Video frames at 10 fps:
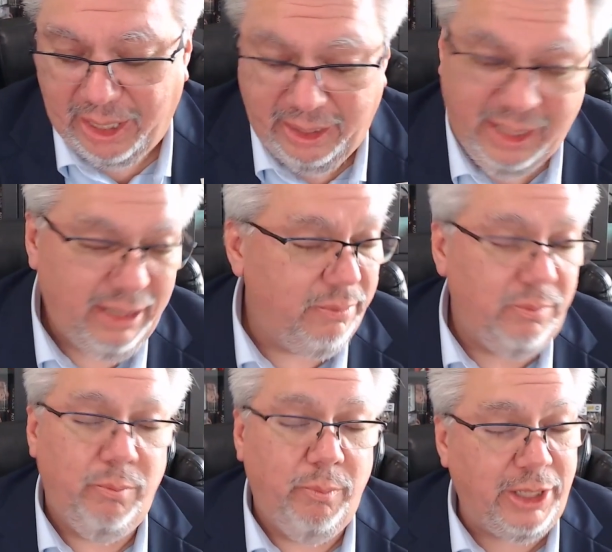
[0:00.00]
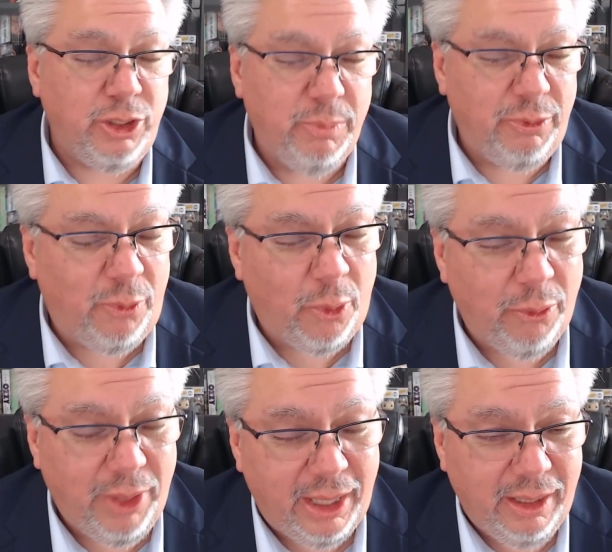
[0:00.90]
He had mentioned
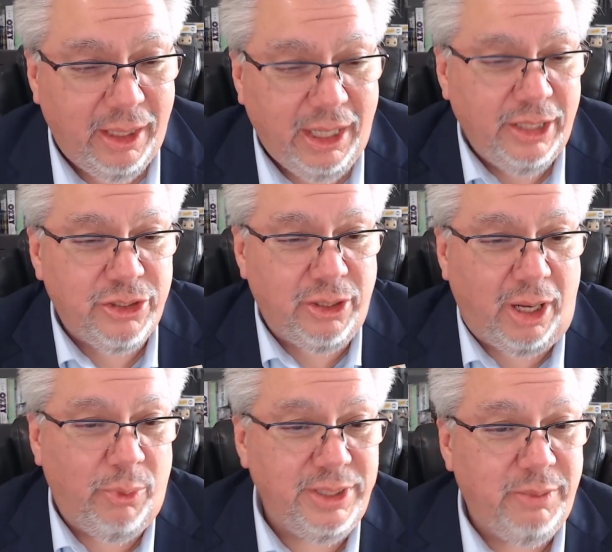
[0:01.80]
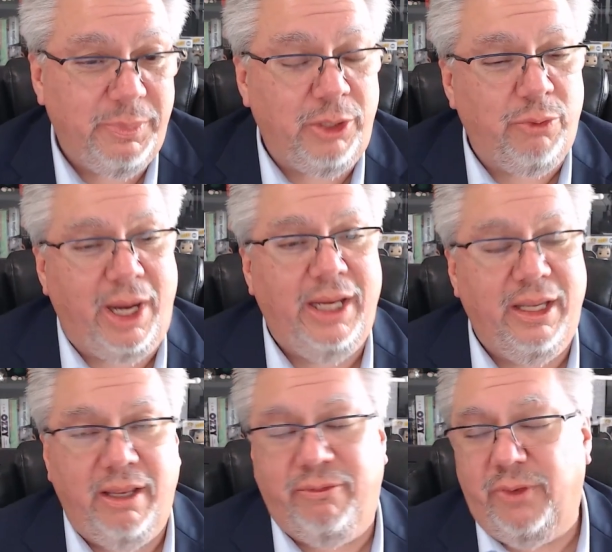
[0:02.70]
before that his thought was it'd be great
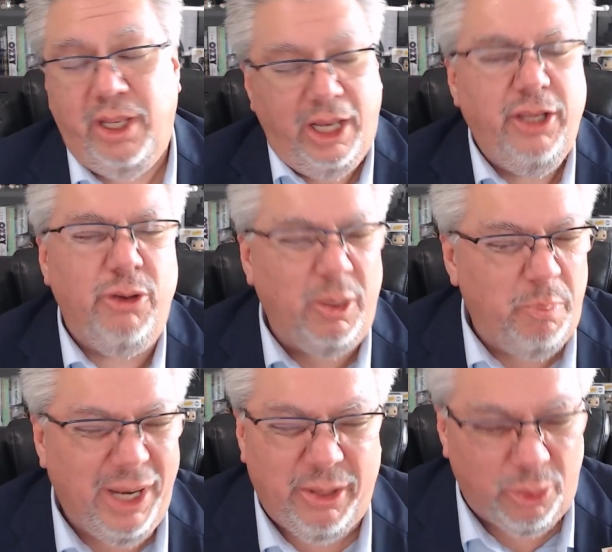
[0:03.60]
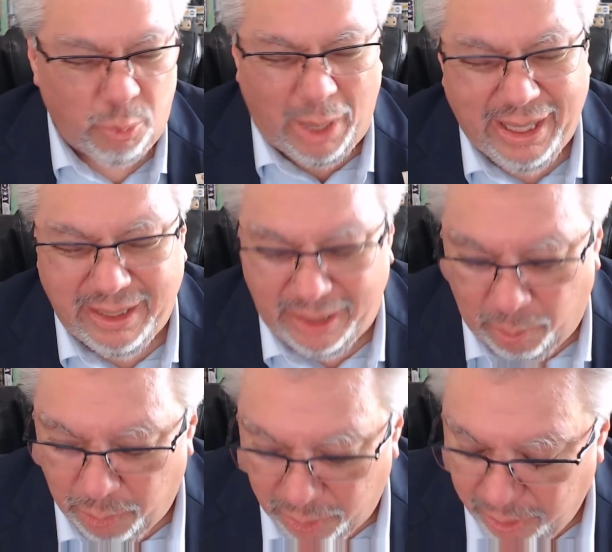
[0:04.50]
if, and you can pick the right
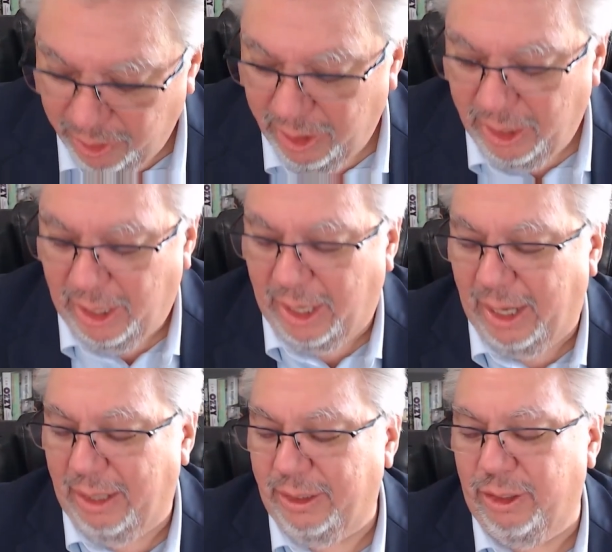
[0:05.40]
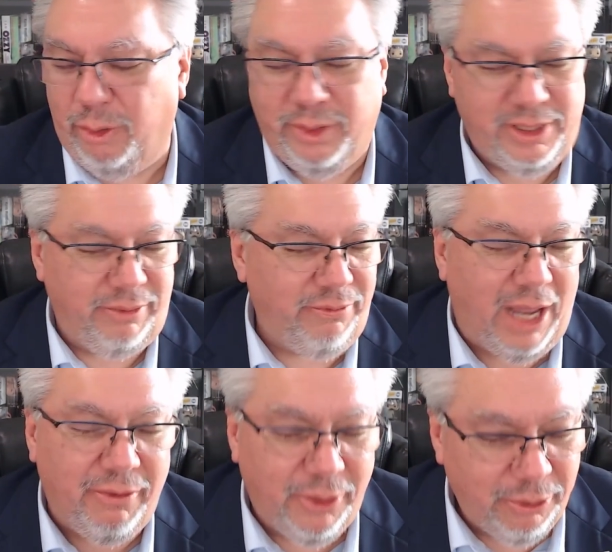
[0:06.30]
number, is it
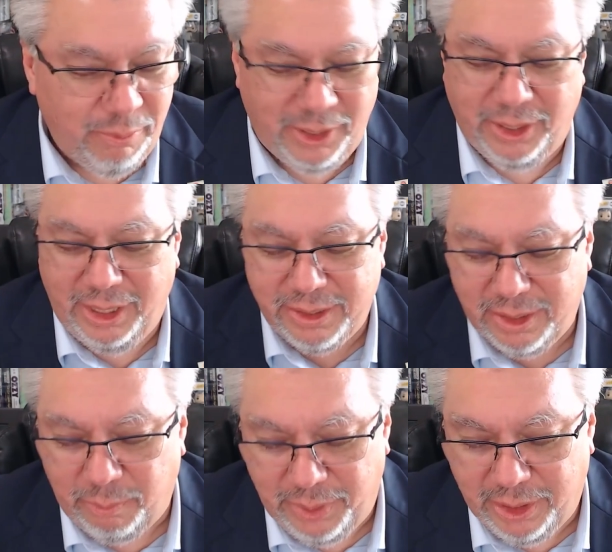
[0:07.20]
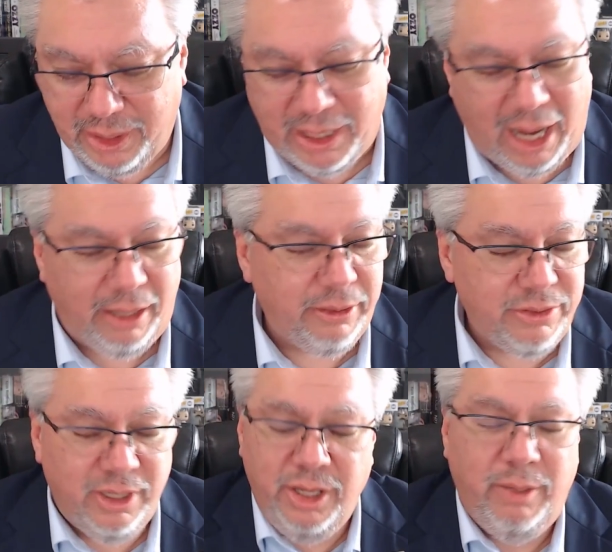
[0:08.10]
500 million? Is it $1 billion?
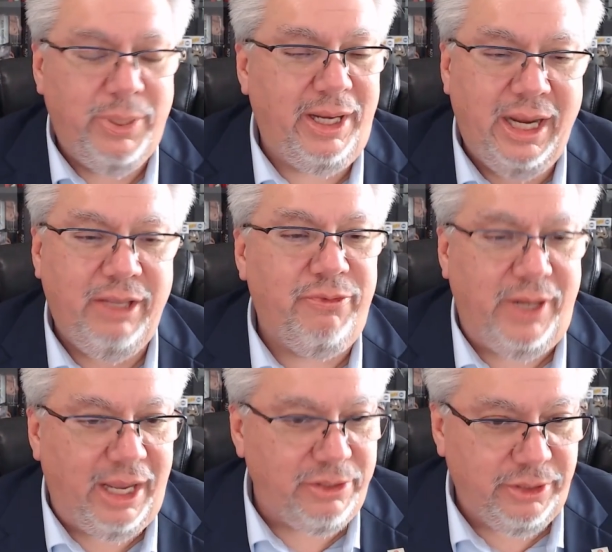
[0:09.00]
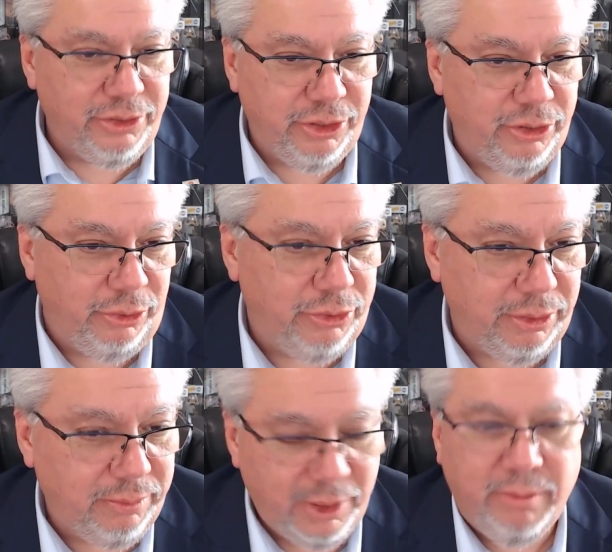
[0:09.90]
But any financial
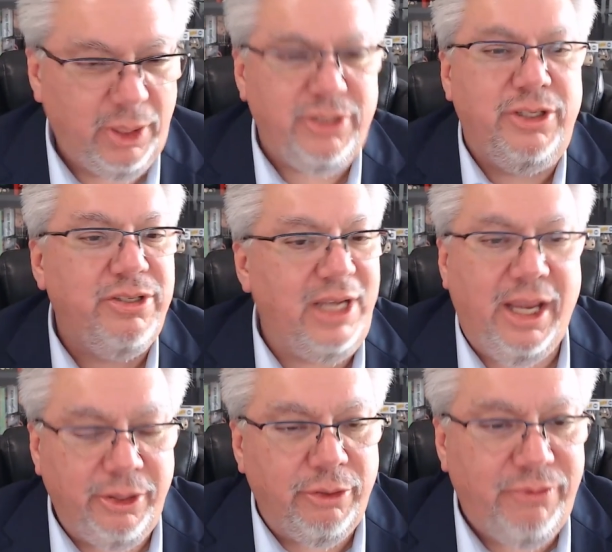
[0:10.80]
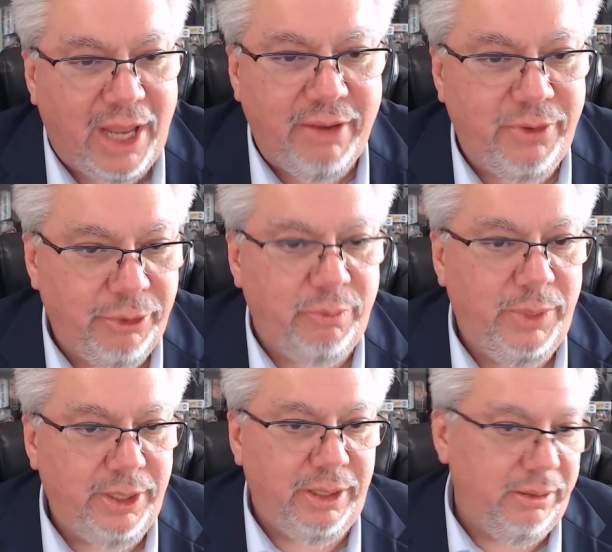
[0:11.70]
institution, let's just say under 500
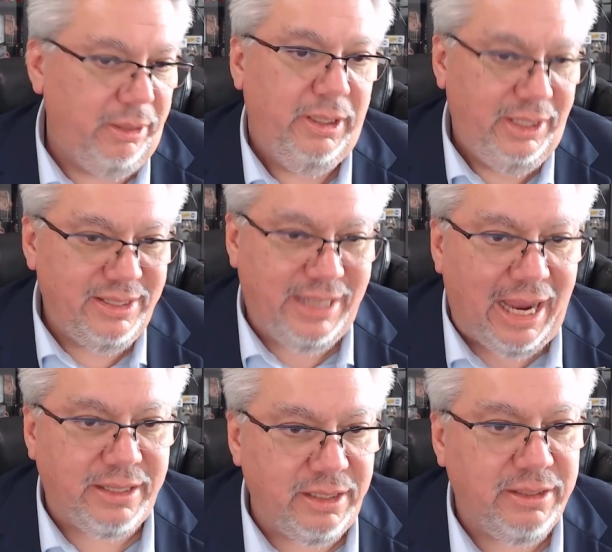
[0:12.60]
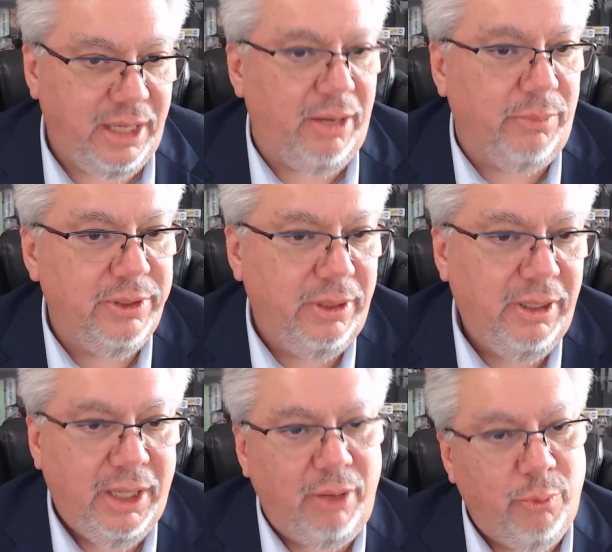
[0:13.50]
million, is tax exempt.
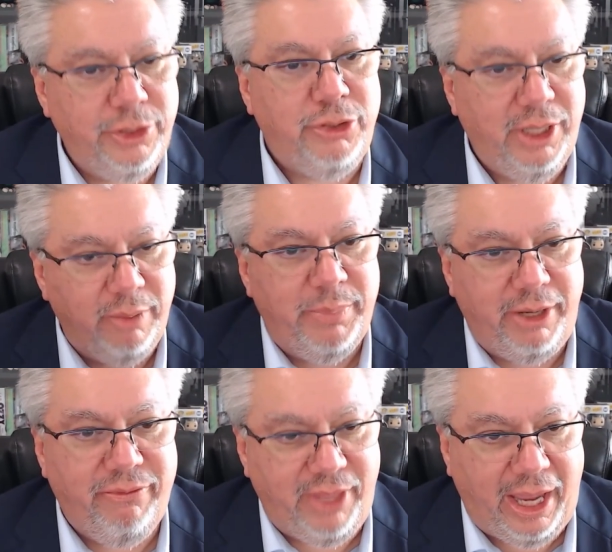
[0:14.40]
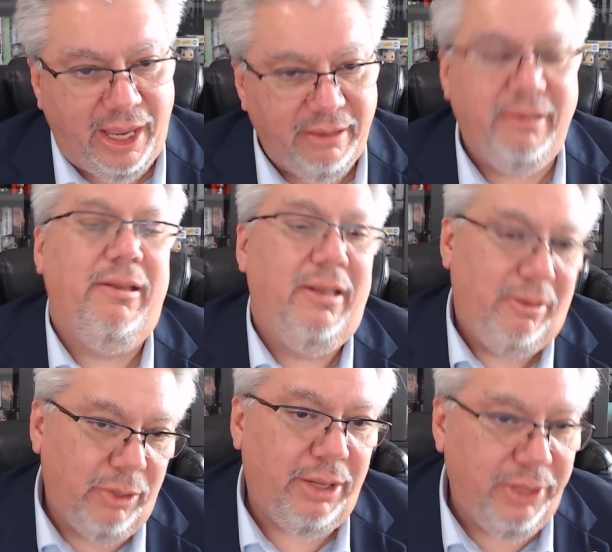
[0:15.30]
And once you get above that,
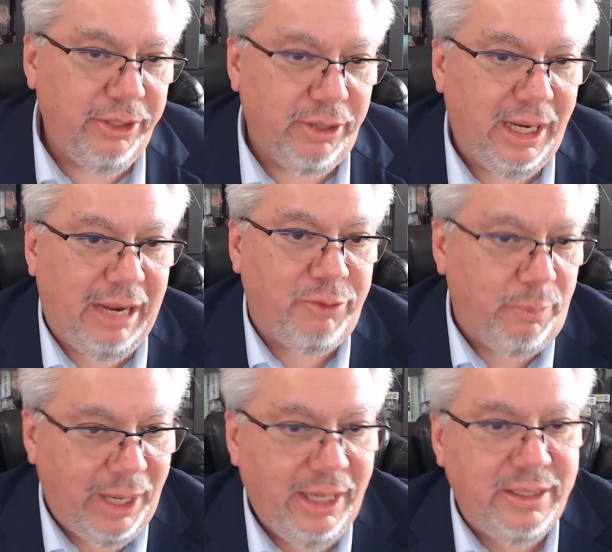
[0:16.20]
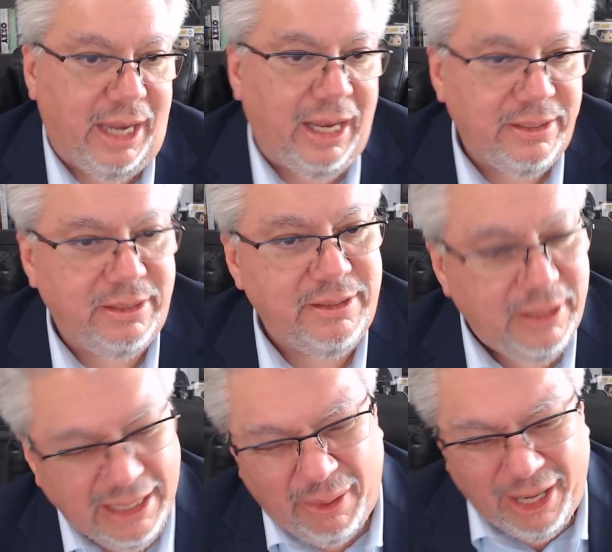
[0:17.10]
well, then you're going to have to pay taxes.
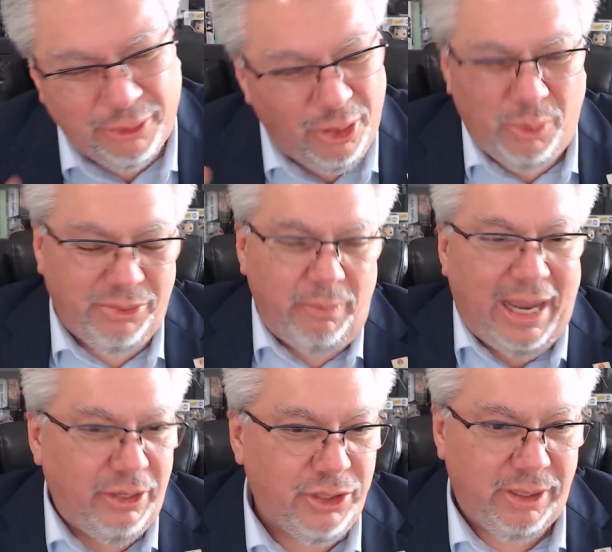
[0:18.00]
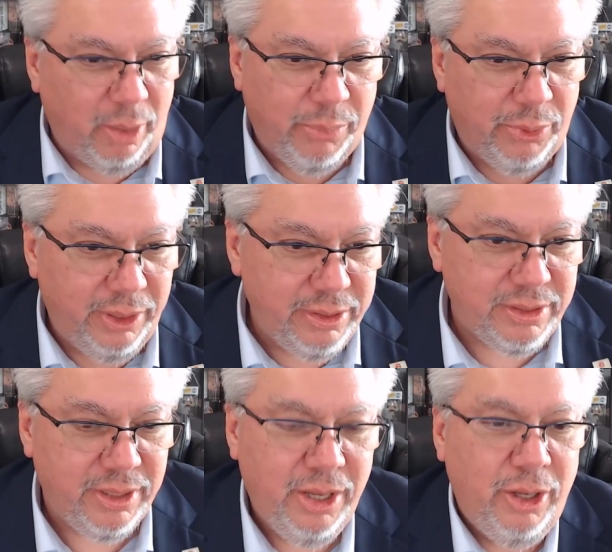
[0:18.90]
Now, I don't know what the magic number
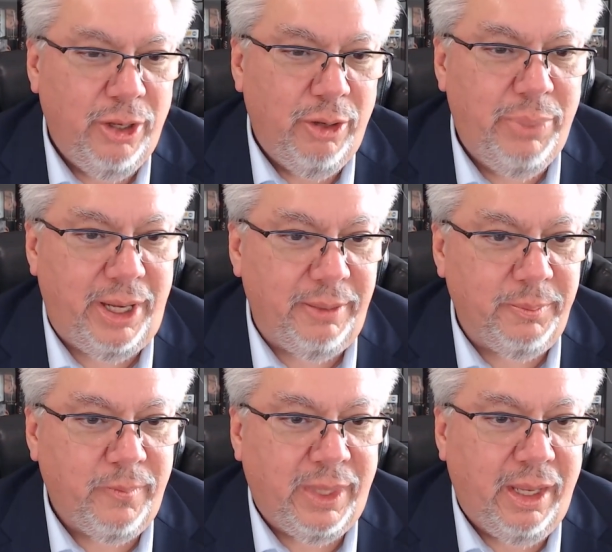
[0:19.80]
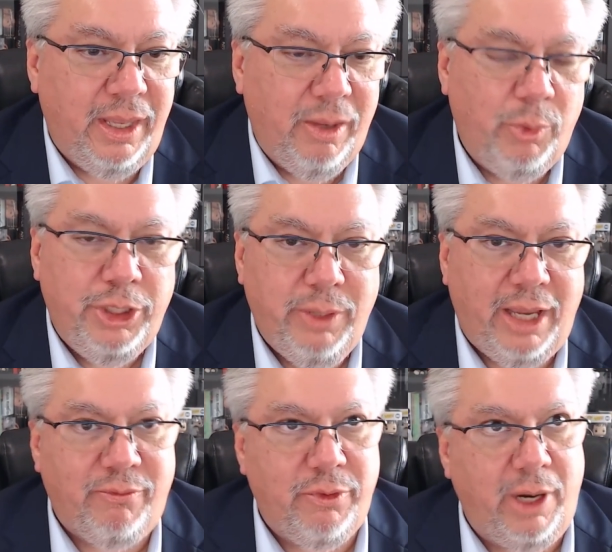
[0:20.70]
is, but when you
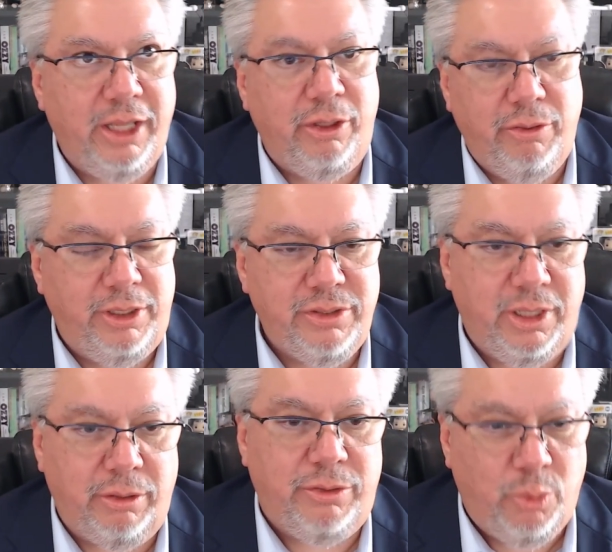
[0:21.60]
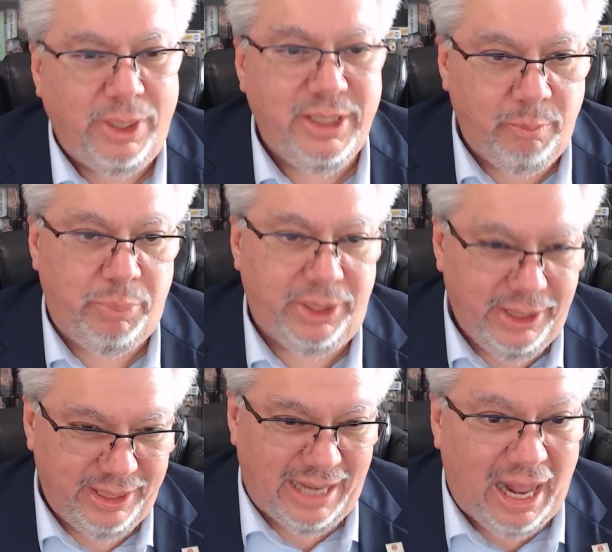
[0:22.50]
have credit unions that are $20
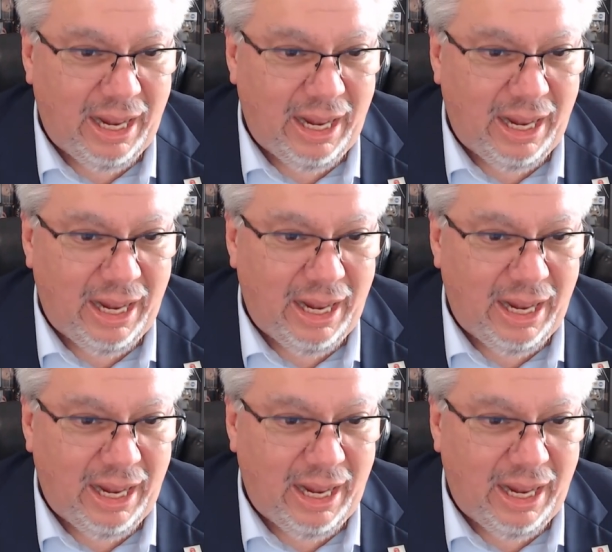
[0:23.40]
billion,